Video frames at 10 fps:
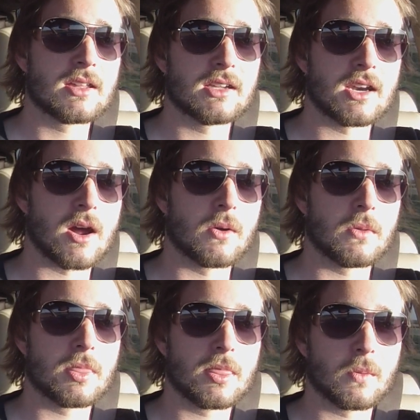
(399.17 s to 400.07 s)
you know,
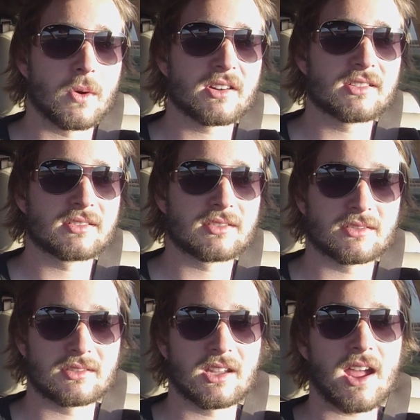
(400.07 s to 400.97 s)
the worst.
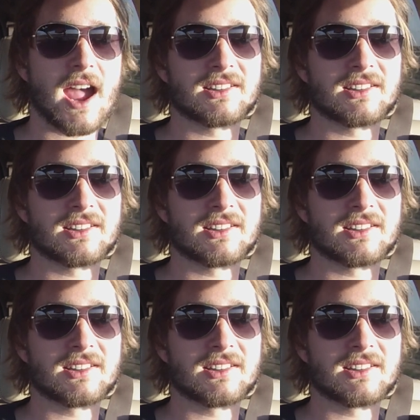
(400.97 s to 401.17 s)
I